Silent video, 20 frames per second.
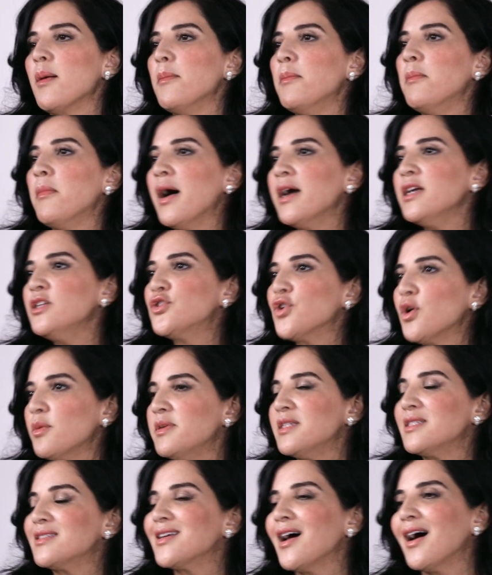My job
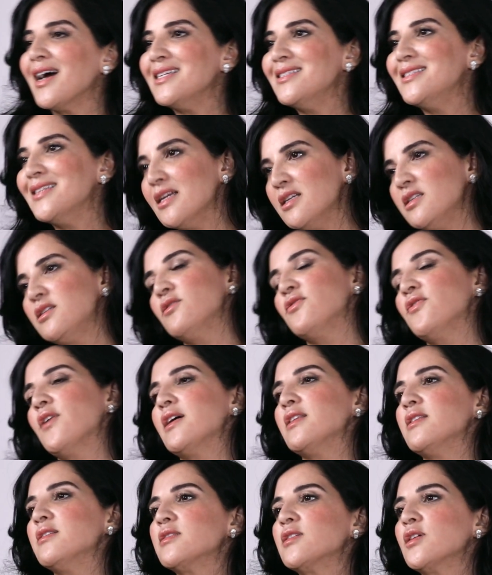is to
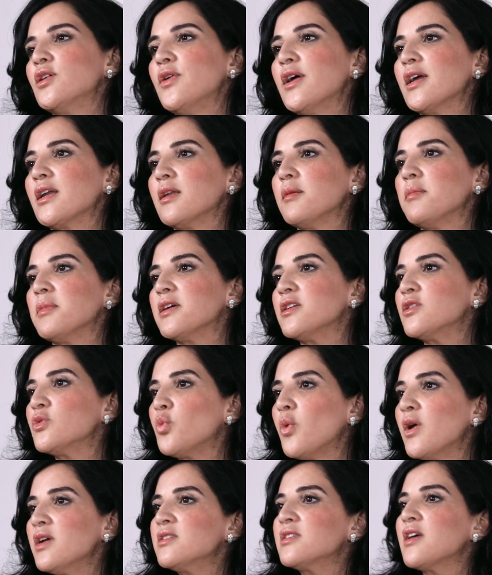identify this correctly, because
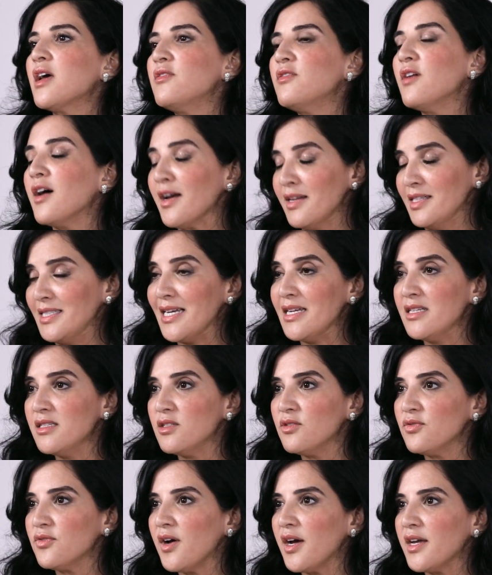once I've
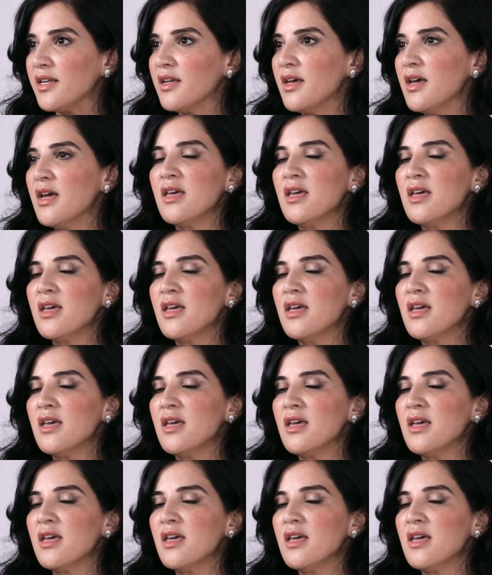identified